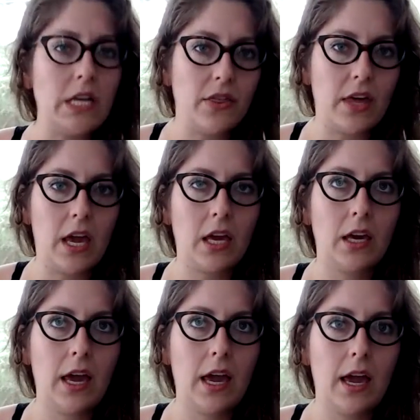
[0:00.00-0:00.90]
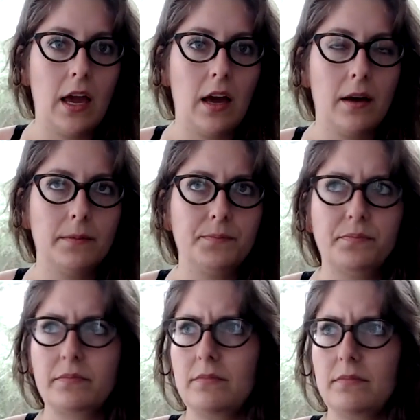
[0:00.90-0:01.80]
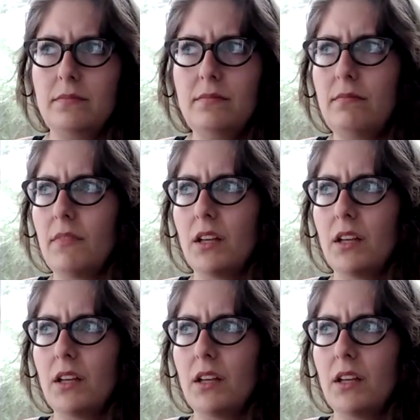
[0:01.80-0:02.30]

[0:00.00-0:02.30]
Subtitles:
study or do anything